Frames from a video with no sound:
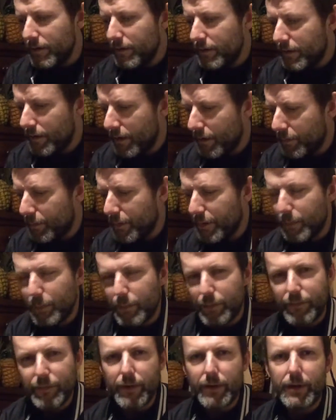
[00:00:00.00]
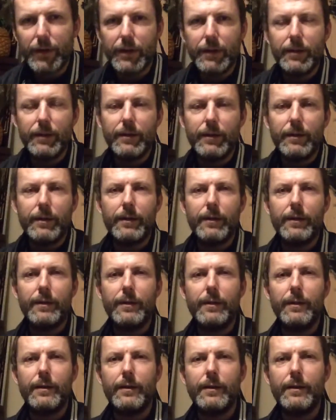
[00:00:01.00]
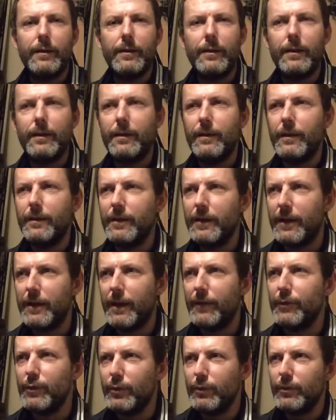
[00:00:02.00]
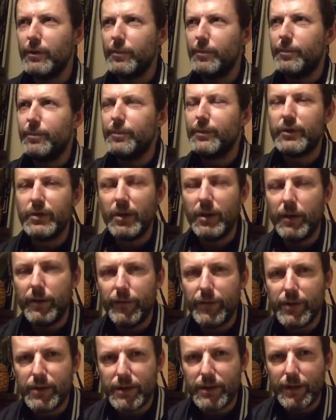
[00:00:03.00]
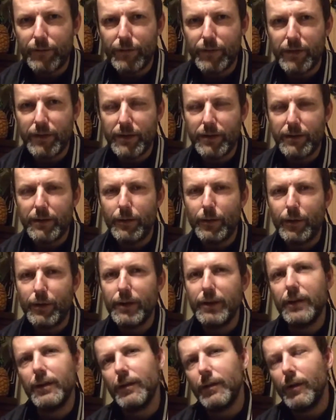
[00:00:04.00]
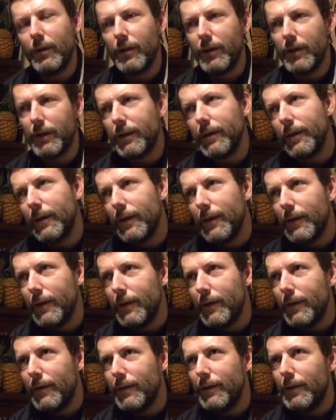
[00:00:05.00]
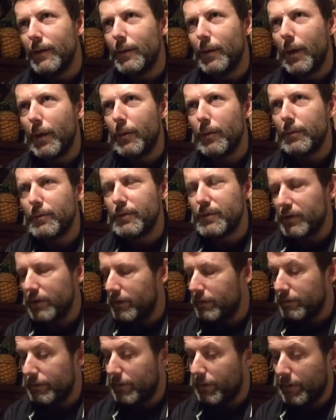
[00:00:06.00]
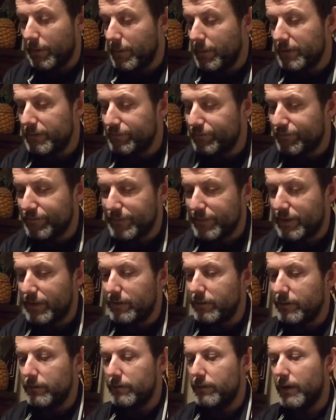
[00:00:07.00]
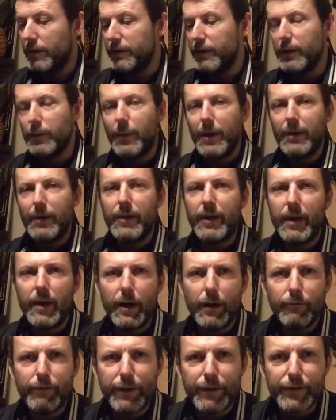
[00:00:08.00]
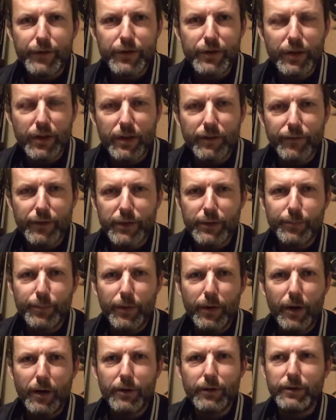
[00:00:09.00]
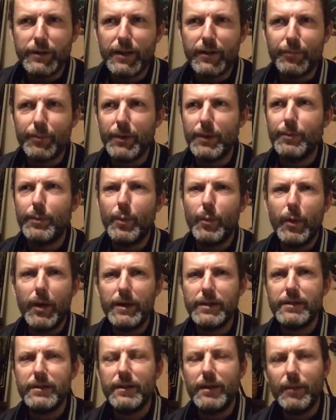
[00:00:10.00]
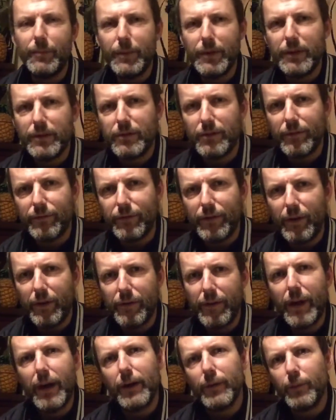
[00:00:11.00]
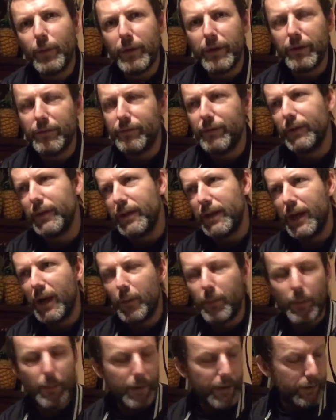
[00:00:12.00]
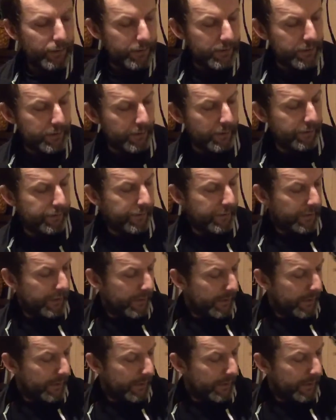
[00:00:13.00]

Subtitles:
You know, people fucking and then having all the servants and everything look at you like you owe them. I mean, I don't know how they are around the servants, but I couldn't have people waiting on me and stuff like that. I'd want to fucking help them out and stuff.